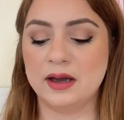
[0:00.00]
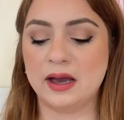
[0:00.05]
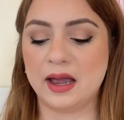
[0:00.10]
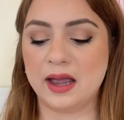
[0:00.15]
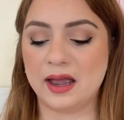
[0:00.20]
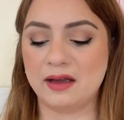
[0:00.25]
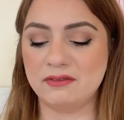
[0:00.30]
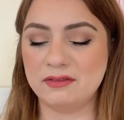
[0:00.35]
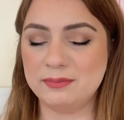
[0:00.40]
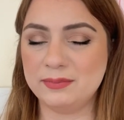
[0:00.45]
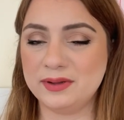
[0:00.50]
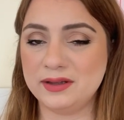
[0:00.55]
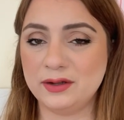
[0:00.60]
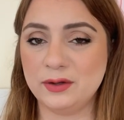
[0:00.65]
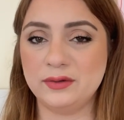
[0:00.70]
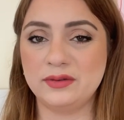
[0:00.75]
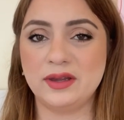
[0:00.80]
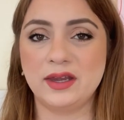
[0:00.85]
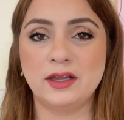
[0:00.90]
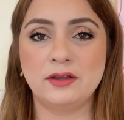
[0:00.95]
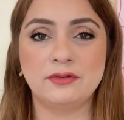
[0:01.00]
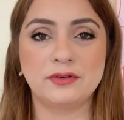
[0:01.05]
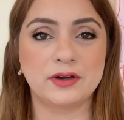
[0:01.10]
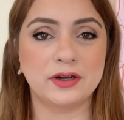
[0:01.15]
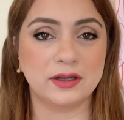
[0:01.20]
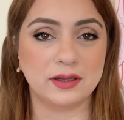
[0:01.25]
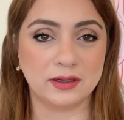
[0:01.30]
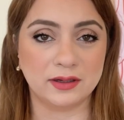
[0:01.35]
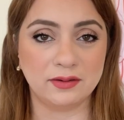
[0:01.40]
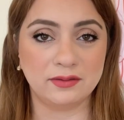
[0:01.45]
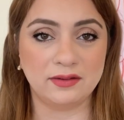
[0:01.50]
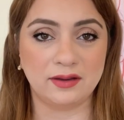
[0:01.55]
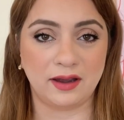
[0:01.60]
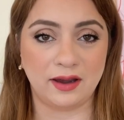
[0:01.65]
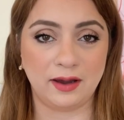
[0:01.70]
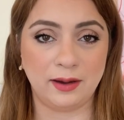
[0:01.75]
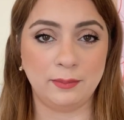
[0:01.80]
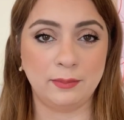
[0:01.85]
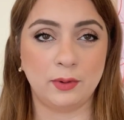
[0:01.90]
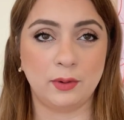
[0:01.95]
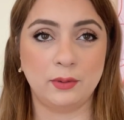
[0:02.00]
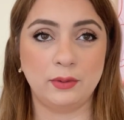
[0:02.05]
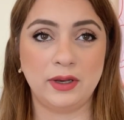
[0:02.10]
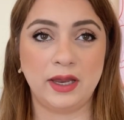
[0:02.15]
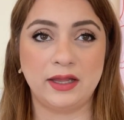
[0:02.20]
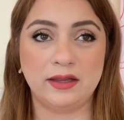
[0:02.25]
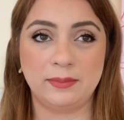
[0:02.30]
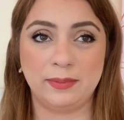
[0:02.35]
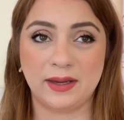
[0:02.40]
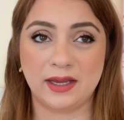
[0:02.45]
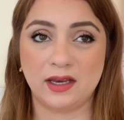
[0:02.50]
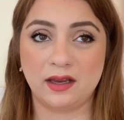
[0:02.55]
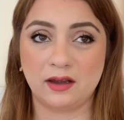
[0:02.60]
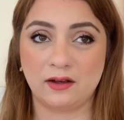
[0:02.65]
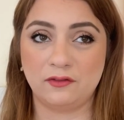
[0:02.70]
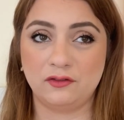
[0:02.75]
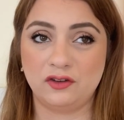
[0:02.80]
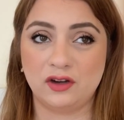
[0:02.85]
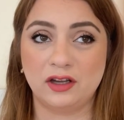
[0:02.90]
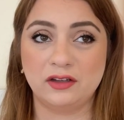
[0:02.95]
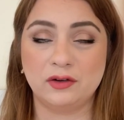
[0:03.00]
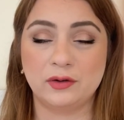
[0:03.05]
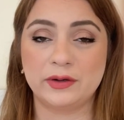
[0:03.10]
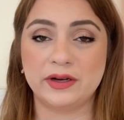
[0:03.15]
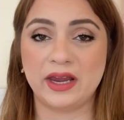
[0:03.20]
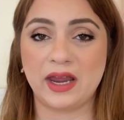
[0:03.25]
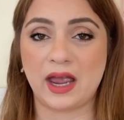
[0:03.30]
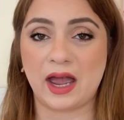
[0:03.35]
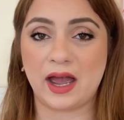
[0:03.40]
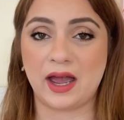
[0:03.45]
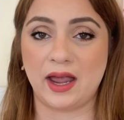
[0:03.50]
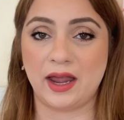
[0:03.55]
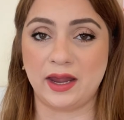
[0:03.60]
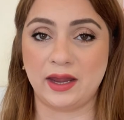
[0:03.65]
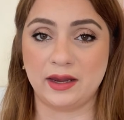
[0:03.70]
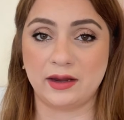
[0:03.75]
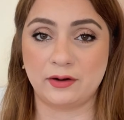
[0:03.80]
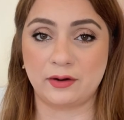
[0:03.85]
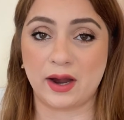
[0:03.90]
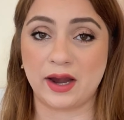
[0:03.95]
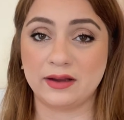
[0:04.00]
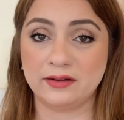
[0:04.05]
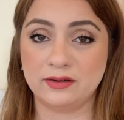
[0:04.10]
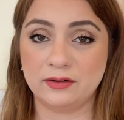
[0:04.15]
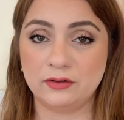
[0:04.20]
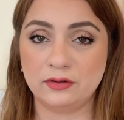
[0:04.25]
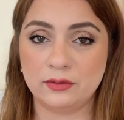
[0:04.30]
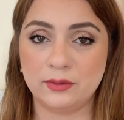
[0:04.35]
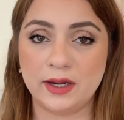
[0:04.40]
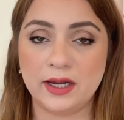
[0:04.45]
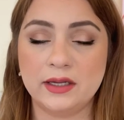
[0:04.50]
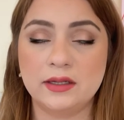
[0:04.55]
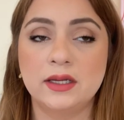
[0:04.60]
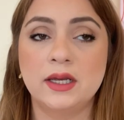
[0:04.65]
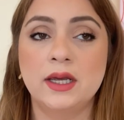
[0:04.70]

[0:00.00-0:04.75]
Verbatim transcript: I haven't been using it for a long time, only at the beginning of January I cracked into it